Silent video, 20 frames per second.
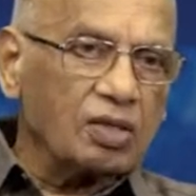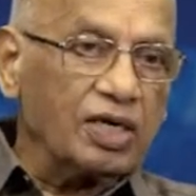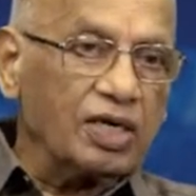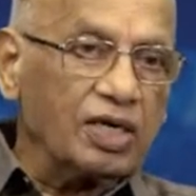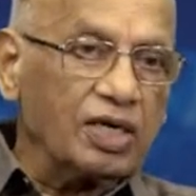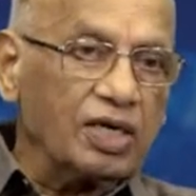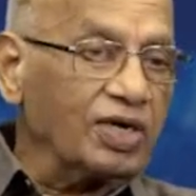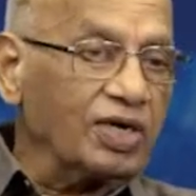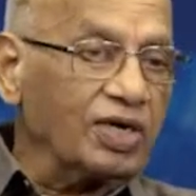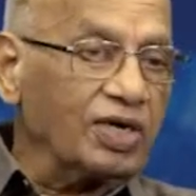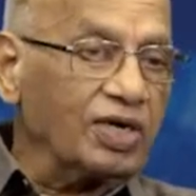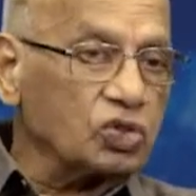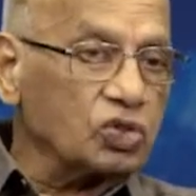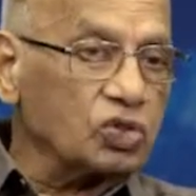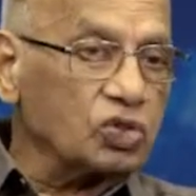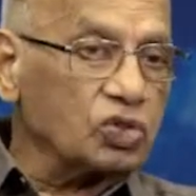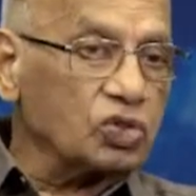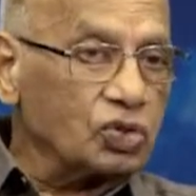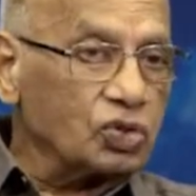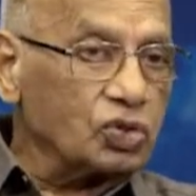We had to
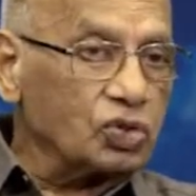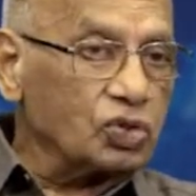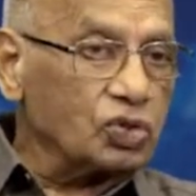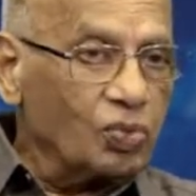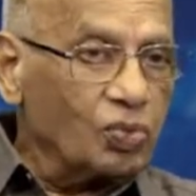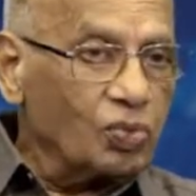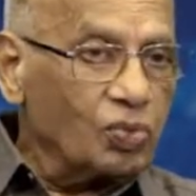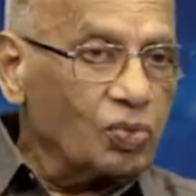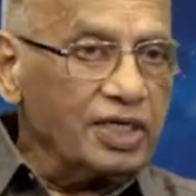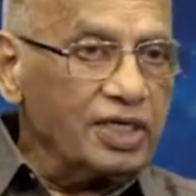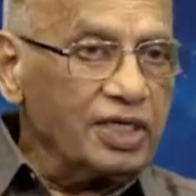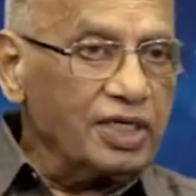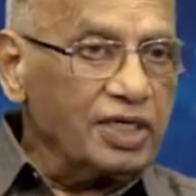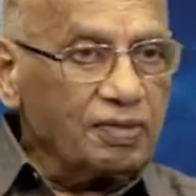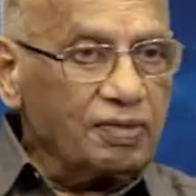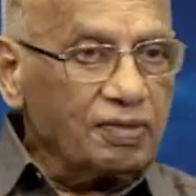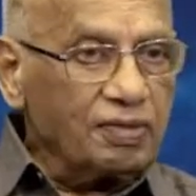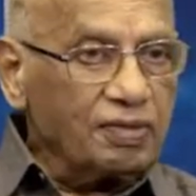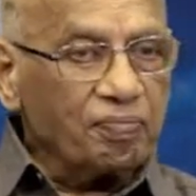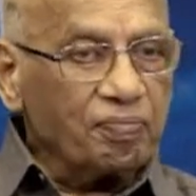find a solution
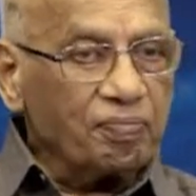quickly